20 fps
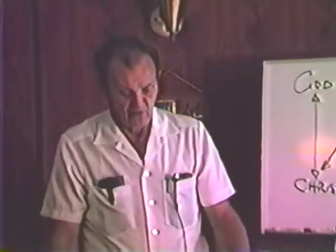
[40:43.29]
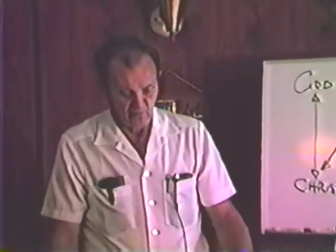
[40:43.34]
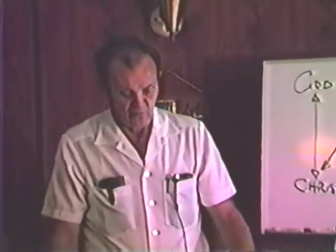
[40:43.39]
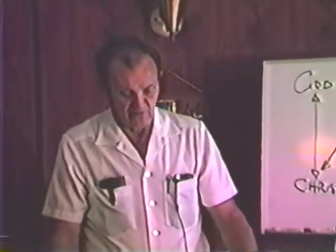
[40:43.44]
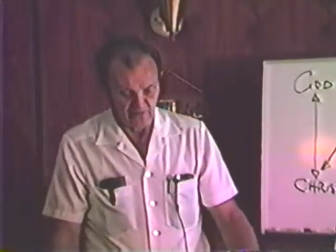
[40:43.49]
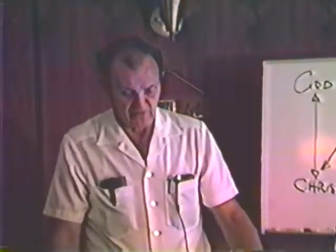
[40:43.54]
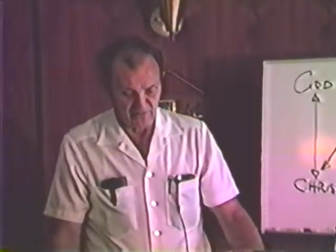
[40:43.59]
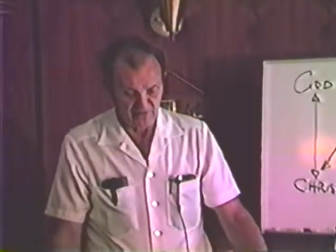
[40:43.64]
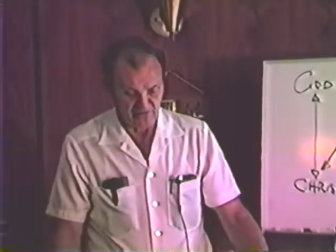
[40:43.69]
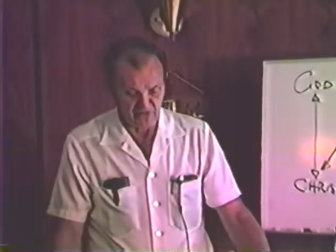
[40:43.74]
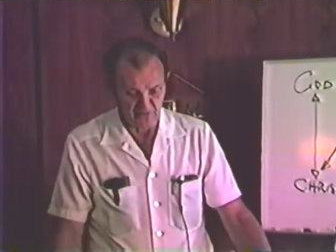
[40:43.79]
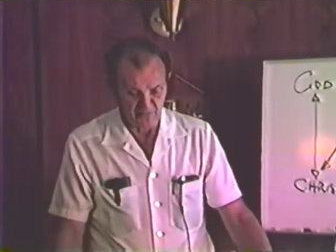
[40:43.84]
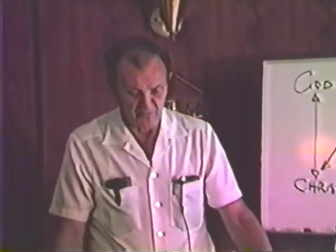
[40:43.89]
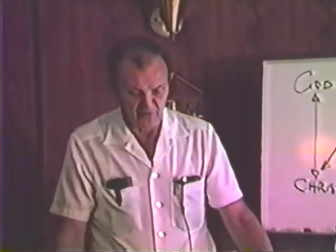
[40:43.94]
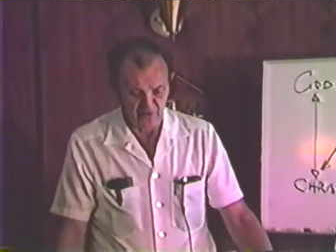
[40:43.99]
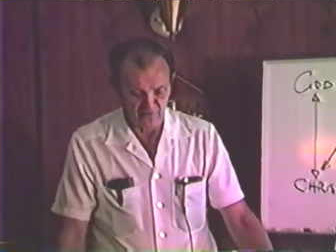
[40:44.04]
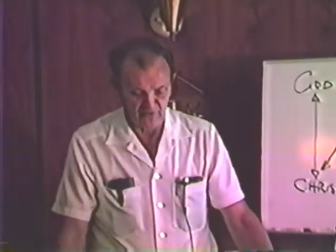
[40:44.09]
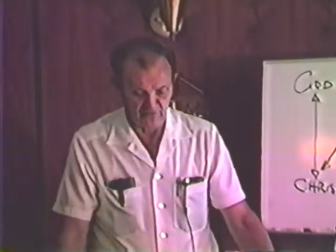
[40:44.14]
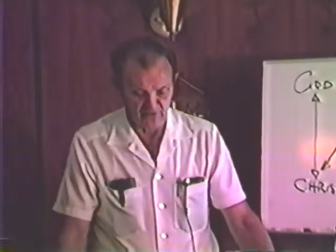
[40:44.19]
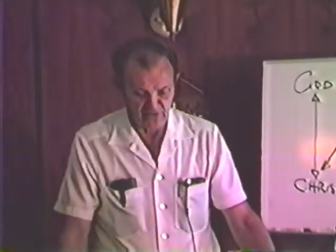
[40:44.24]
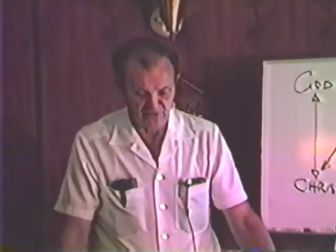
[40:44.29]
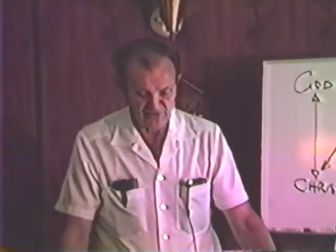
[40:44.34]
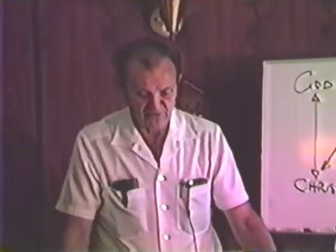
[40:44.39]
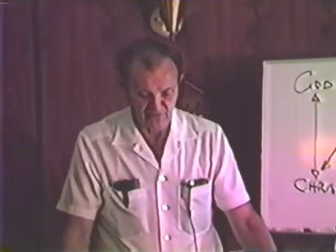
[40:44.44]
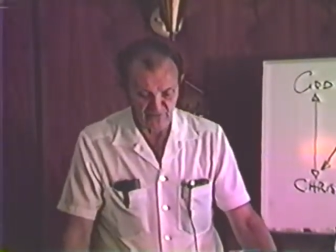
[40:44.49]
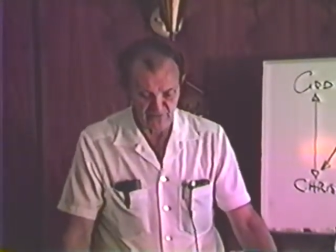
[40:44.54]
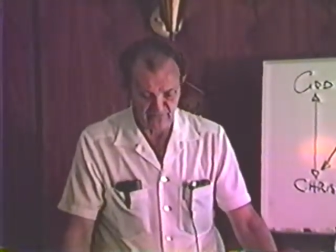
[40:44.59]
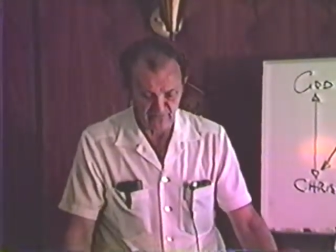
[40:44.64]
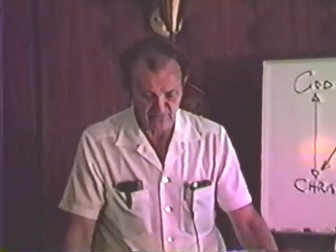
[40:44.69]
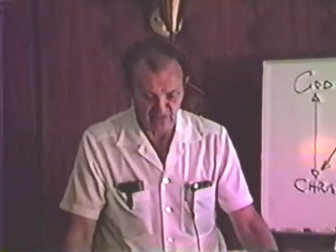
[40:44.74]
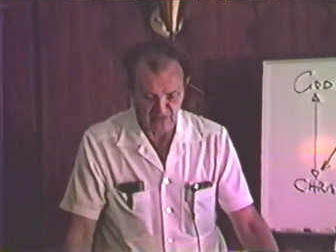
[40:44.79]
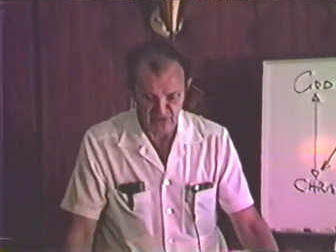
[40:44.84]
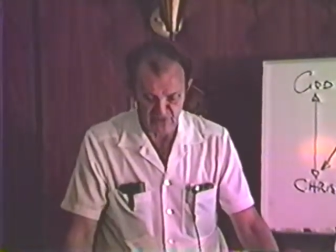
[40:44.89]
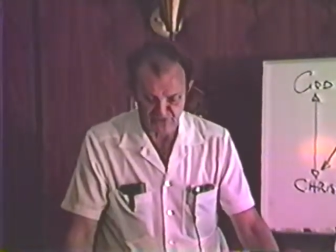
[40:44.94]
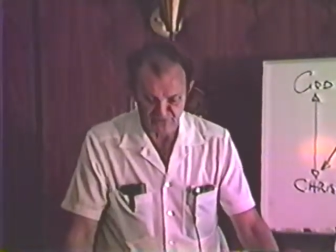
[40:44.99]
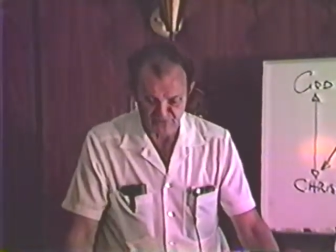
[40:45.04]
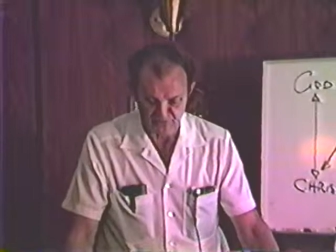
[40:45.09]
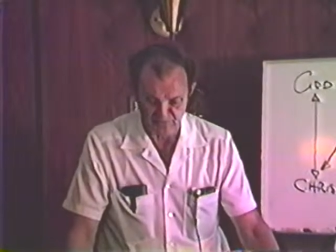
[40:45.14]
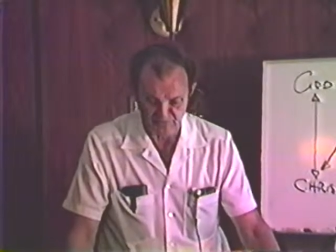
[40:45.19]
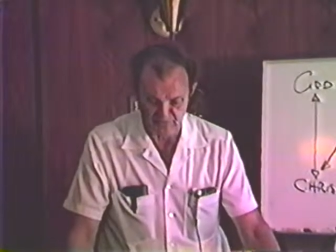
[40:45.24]
whatever deprivation, whatever
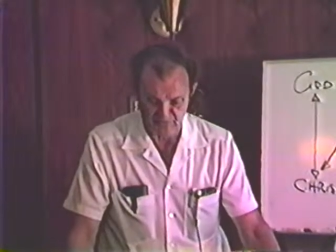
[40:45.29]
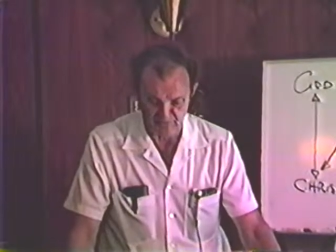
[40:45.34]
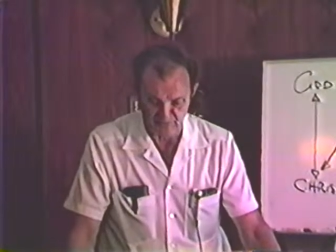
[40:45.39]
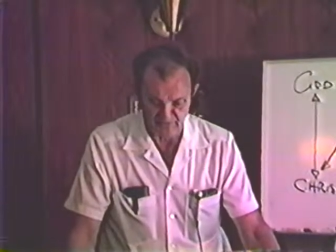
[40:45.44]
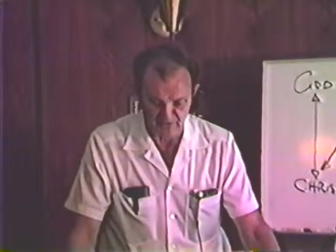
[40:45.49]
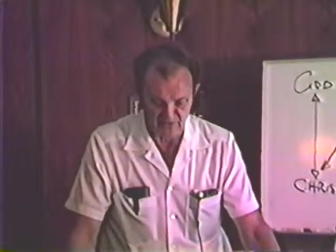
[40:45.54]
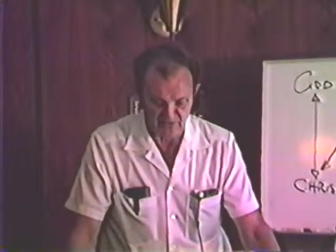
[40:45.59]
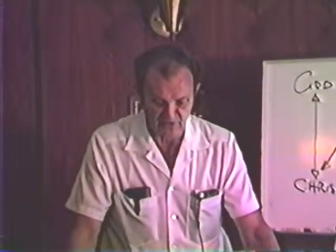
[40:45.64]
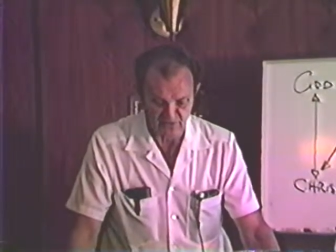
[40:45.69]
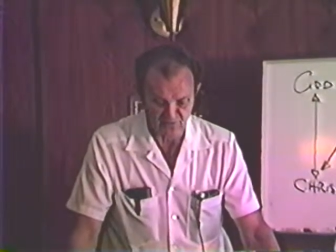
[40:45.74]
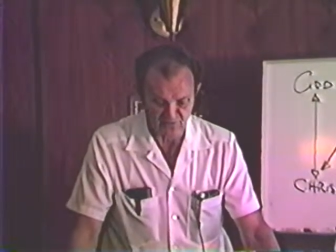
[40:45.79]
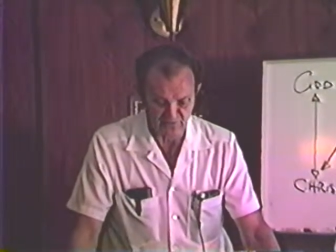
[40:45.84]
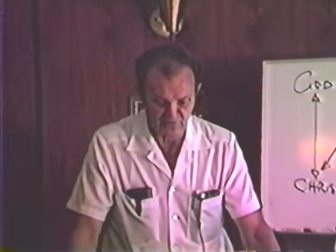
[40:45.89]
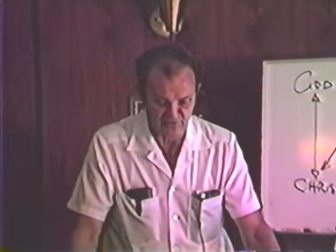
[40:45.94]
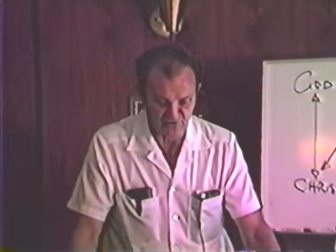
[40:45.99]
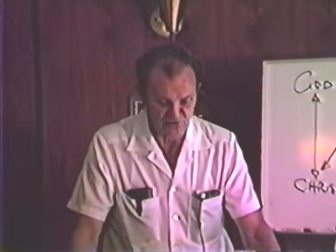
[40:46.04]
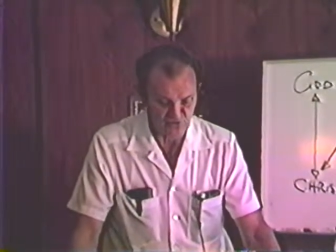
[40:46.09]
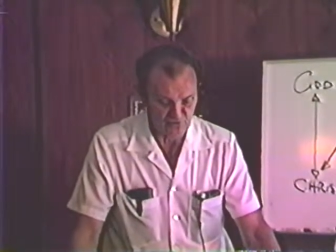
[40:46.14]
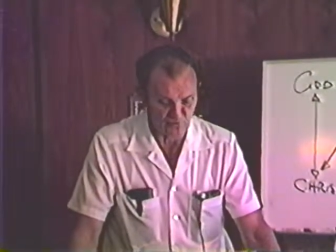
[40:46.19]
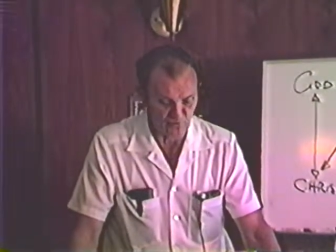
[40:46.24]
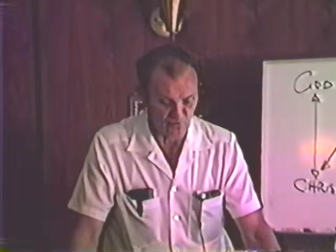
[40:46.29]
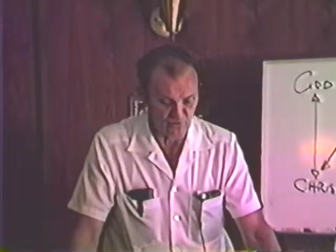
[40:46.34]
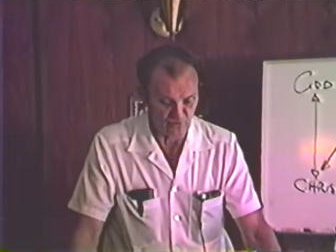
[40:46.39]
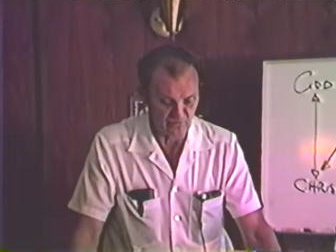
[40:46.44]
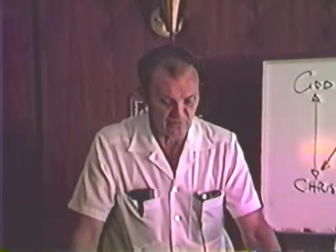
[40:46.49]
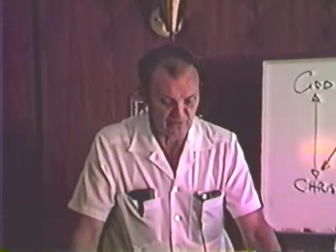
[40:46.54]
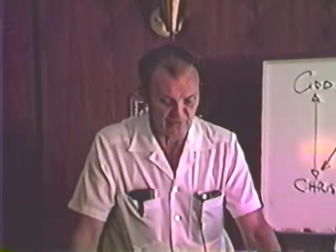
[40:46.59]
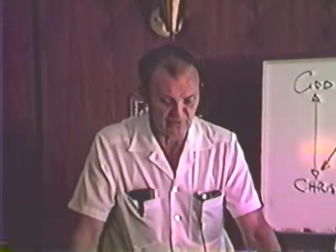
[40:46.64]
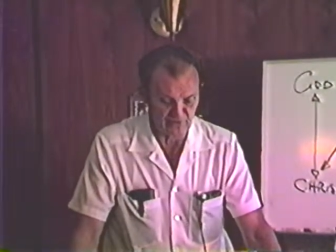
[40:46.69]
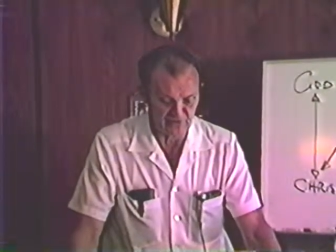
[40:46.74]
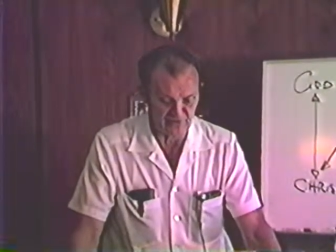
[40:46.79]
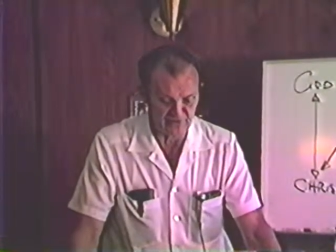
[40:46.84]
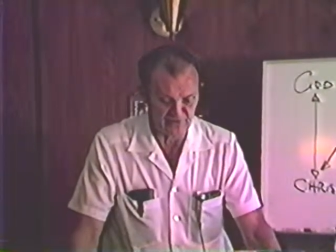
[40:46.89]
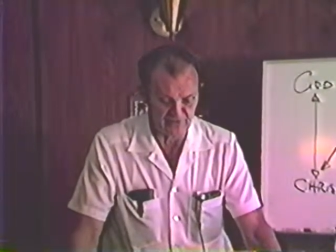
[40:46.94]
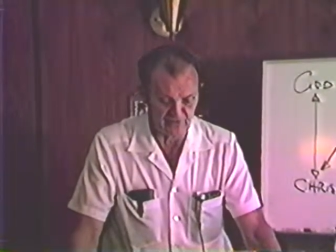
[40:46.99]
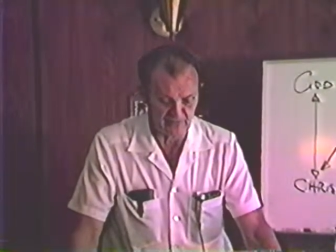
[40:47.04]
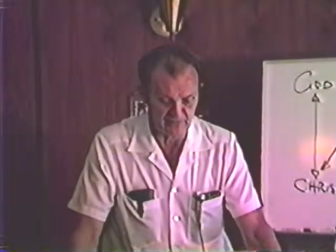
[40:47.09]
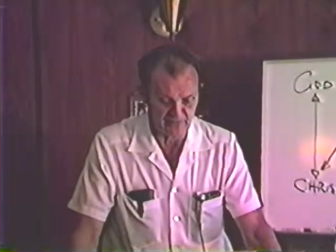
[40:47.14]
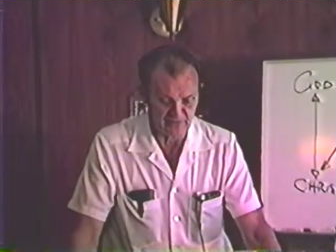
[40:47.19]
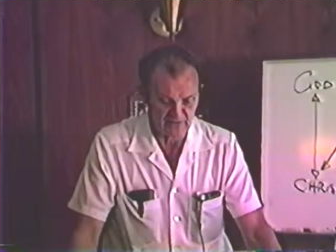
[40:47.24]
hardship, whatever bitterness, whatever scorn, whatever
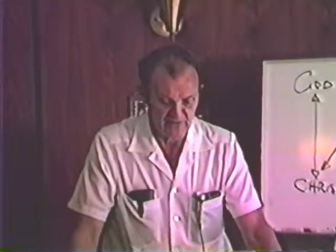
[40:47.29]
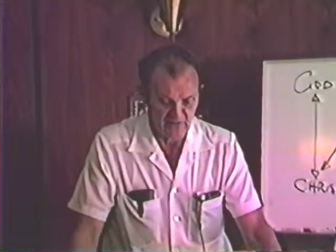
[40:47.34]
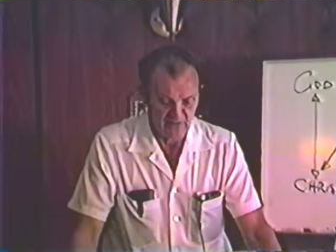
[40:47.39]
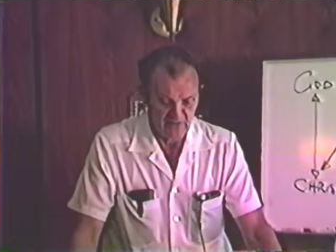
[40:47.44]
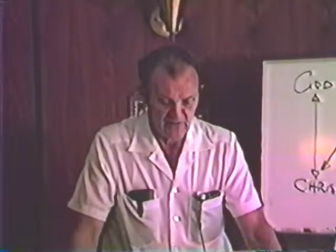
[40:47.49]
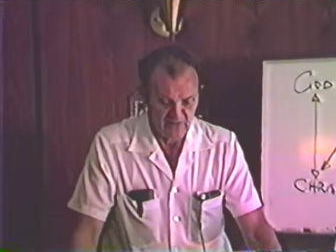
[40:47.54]
contempt,